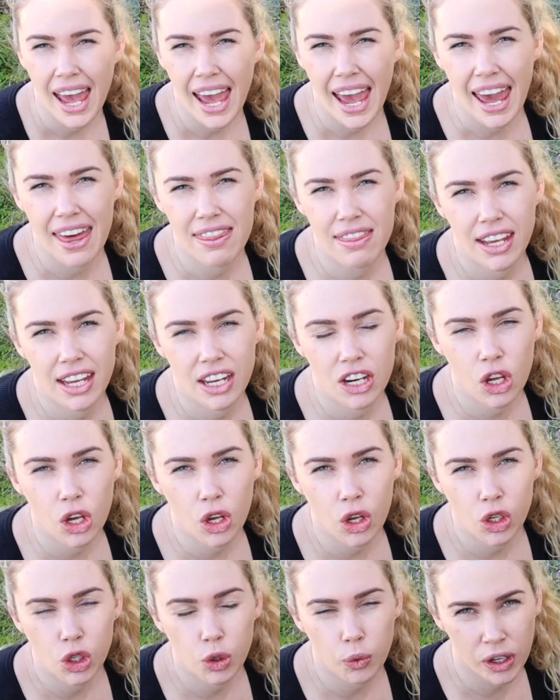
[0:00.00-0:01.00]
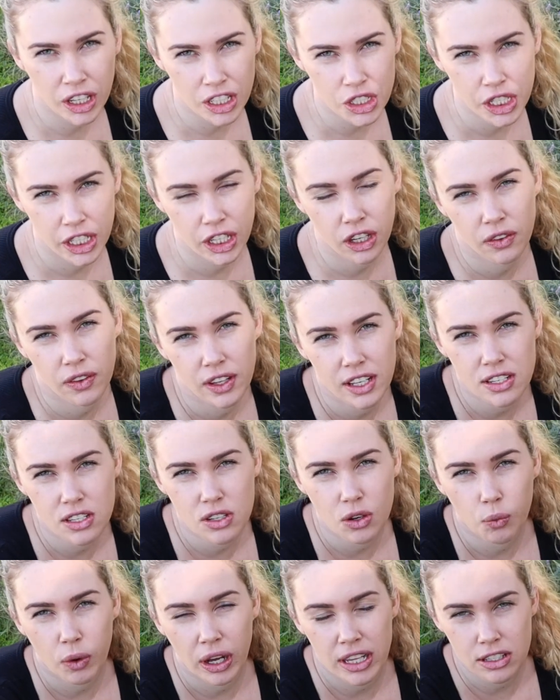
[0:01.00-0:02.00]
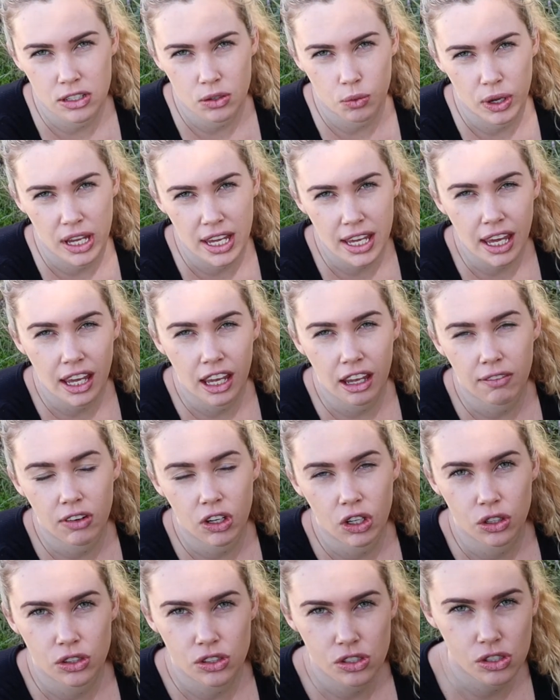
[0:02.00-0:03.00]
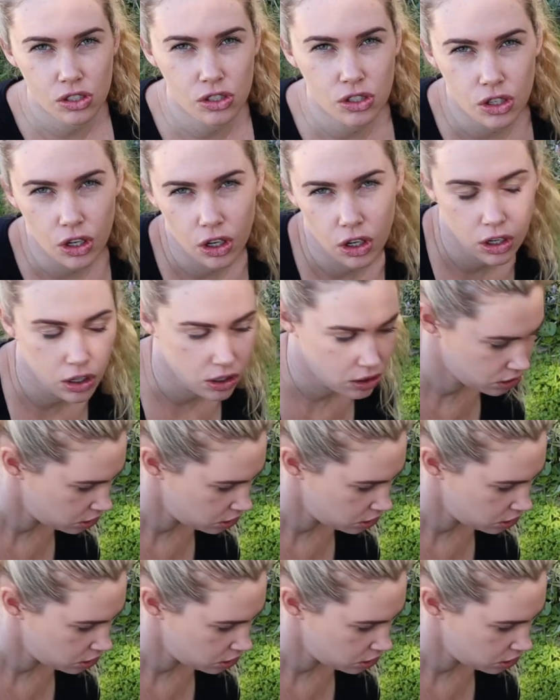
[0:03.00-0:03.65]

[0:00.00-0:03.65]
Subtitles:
And then you want to check on this once a week and give it a good stir